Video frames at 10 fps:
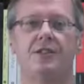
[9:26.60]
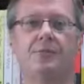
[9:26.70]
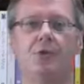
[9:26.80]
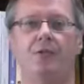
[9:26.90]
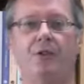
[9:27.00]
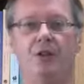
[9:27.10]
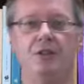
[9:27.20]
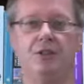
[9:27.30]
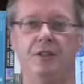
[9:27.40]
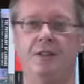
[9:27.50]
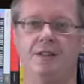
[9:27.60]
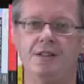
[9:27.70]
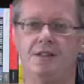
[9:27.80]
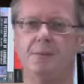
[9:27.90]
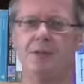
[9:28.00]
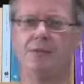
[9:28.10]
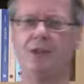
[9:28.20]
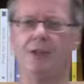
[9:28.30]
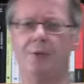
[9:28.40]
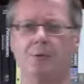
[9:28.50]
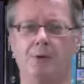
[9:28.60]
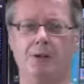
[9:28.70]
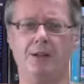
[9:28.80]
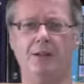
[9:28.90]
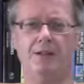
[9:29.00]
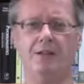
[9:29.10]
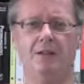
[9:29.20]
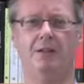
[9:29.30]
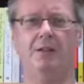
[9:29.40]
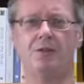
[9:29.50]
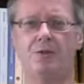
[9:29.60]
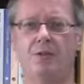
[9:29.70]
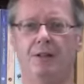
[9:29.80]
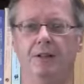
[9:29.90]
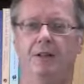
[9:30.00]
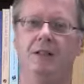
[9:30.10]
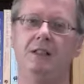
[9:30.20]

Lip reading: is motivation, and this is a bit of a hard one. We're going to get psychological here.